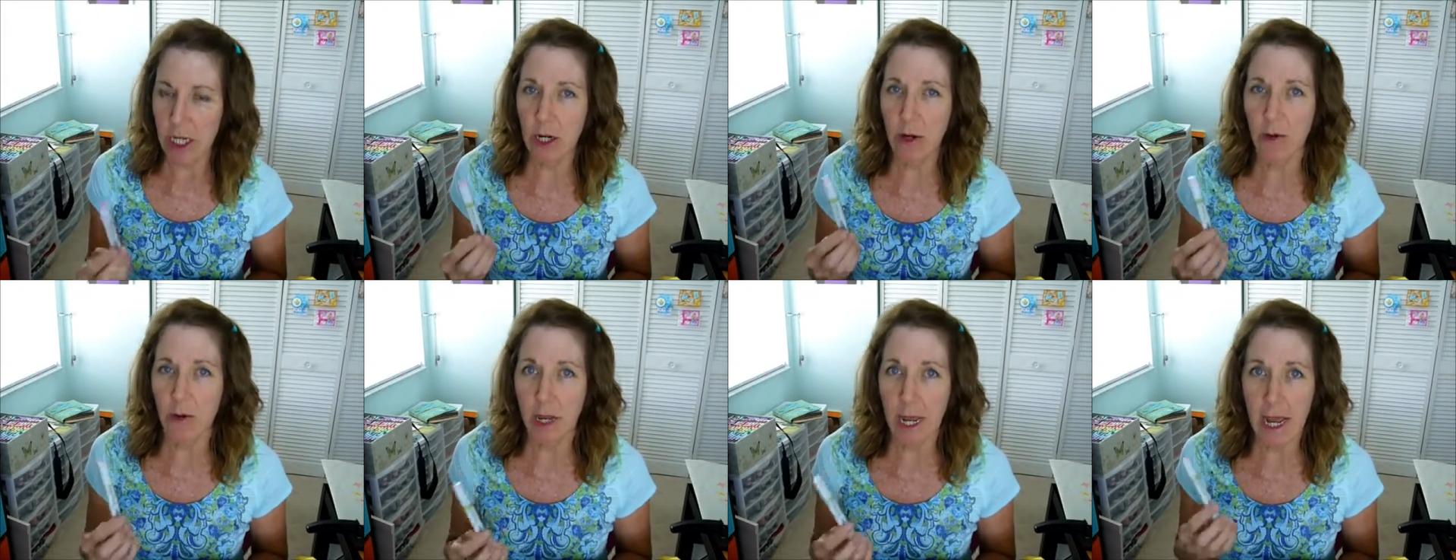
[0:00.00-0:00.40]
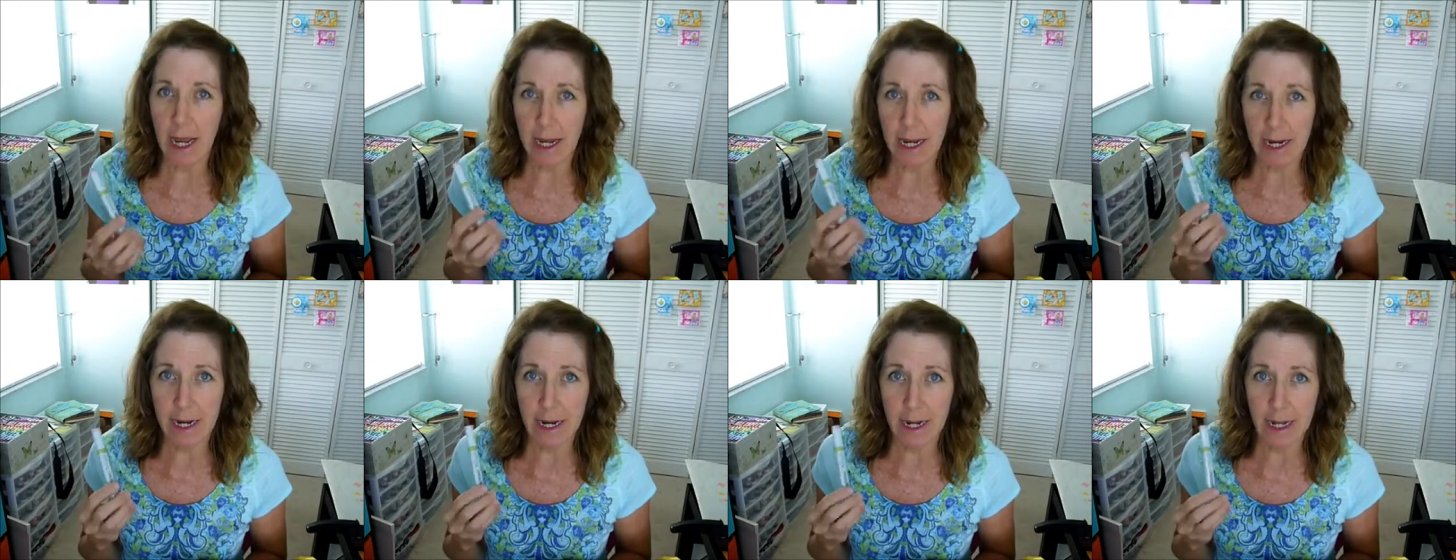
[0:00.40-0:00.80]

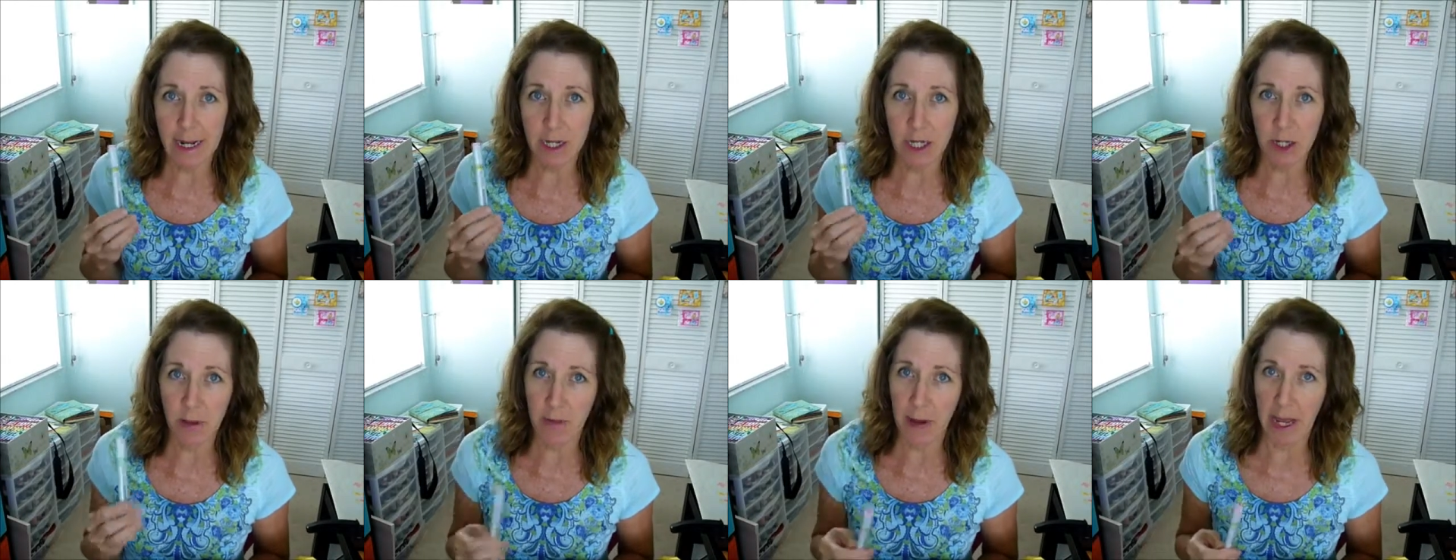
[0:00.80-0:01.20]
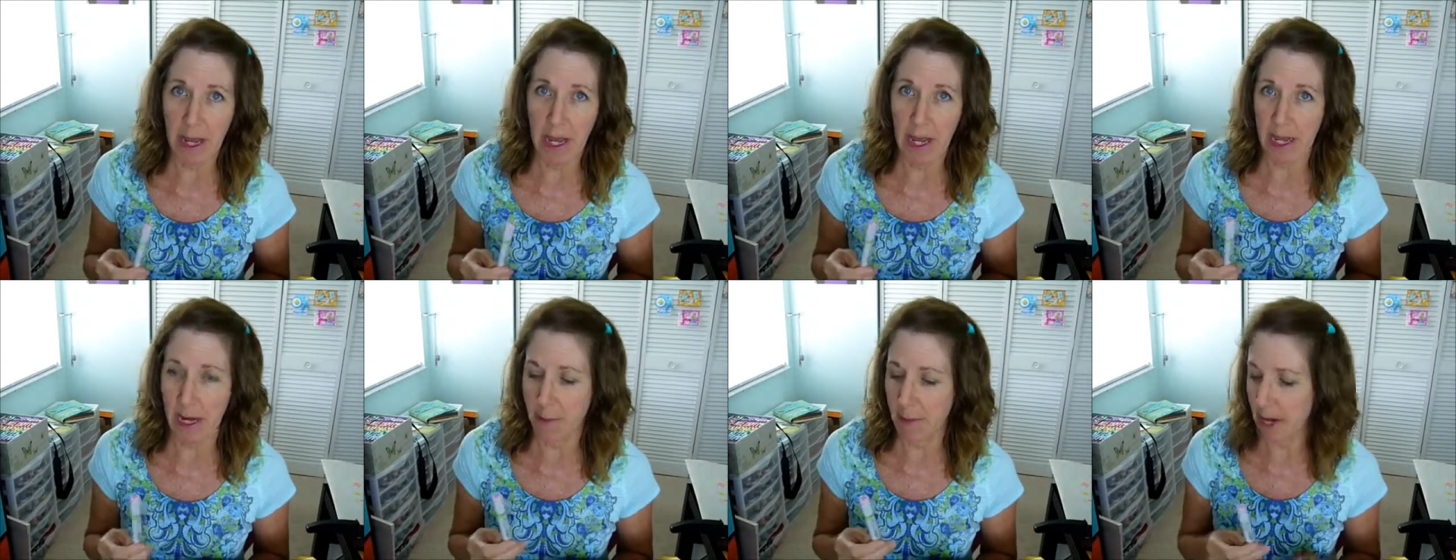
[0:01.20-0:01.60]
created in
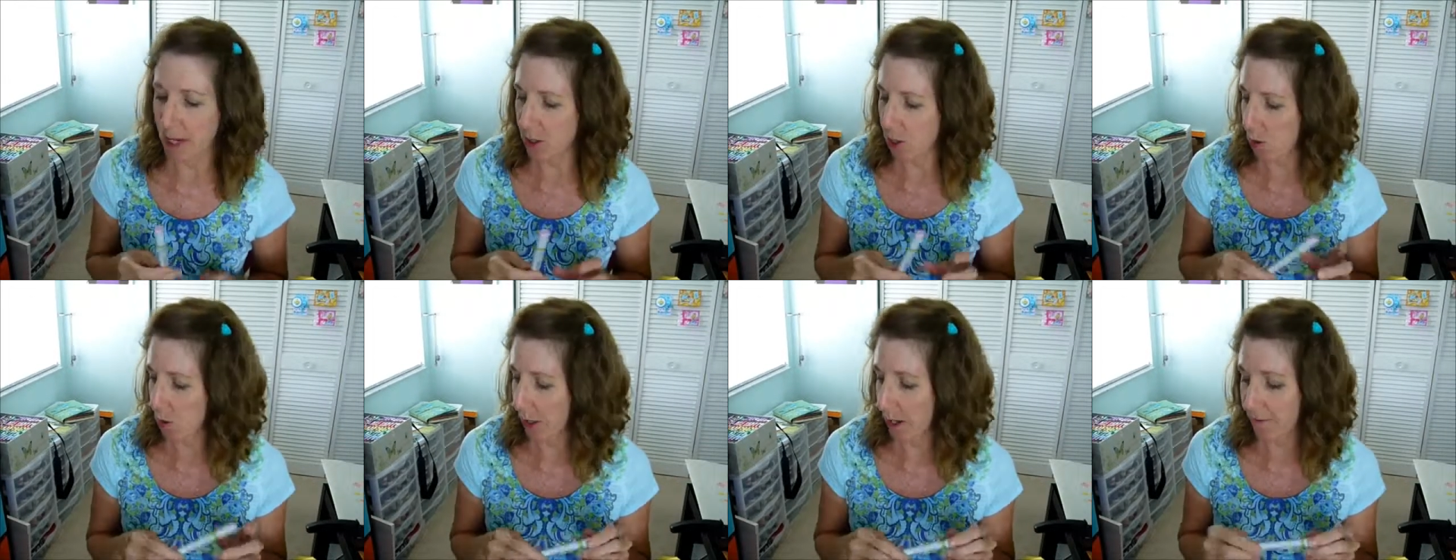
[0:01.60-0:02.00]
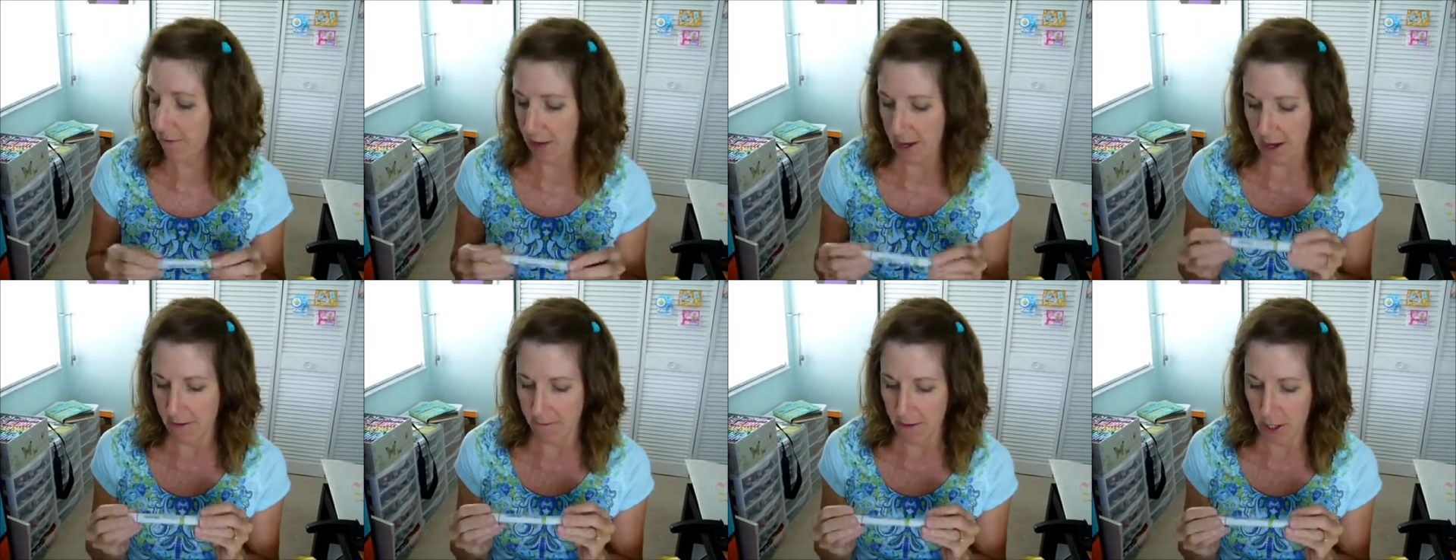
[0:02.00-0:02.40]
Japan about
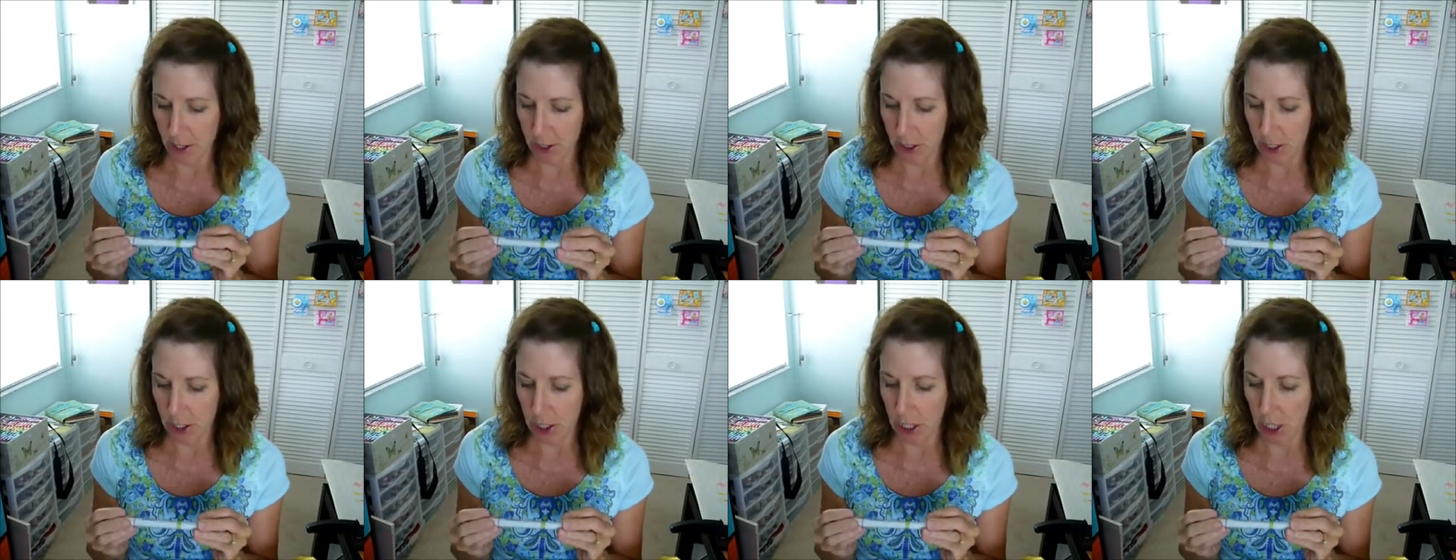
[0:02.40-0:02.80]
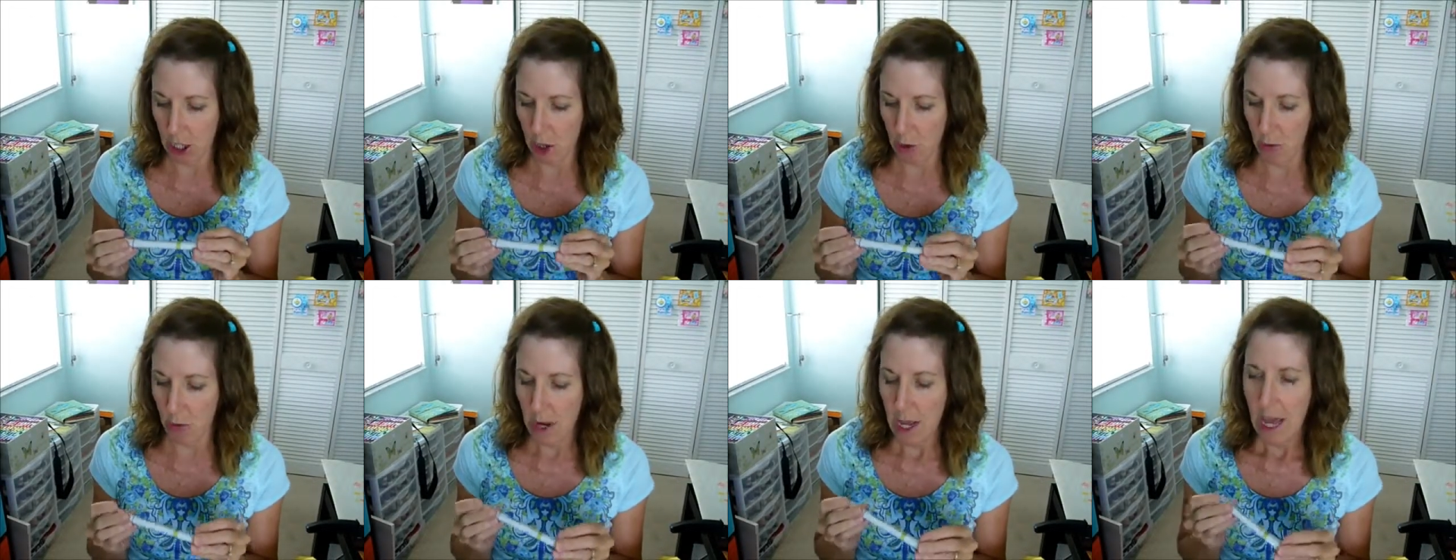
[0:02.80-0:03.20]
25 years
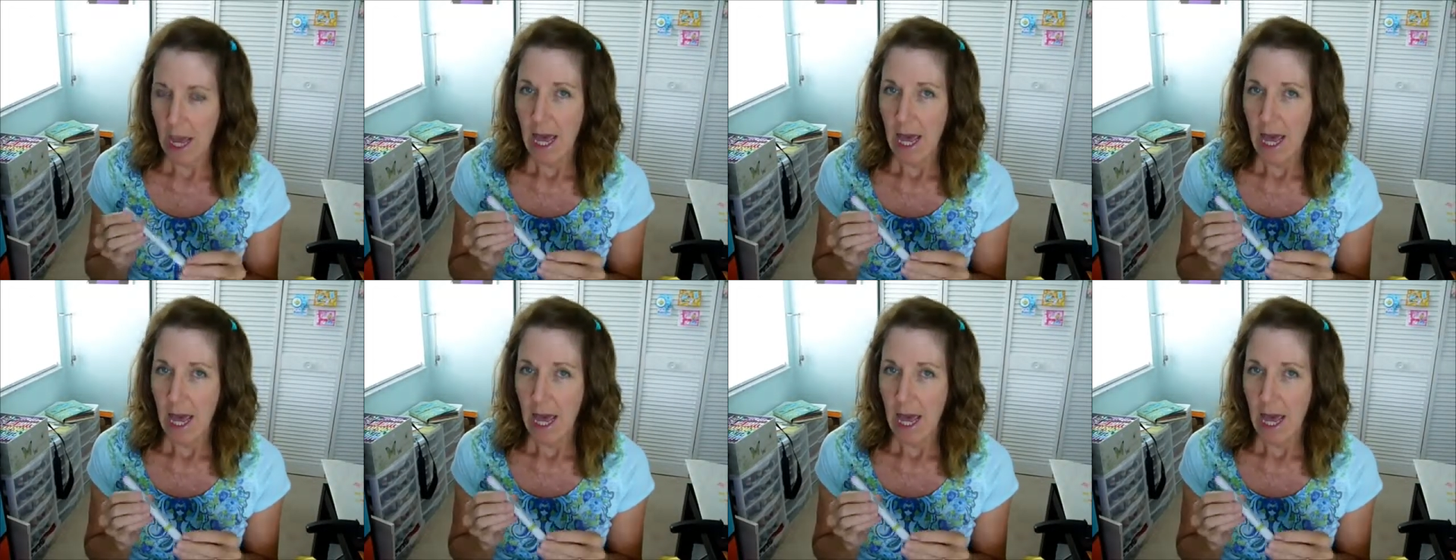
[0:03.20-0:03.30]
ago,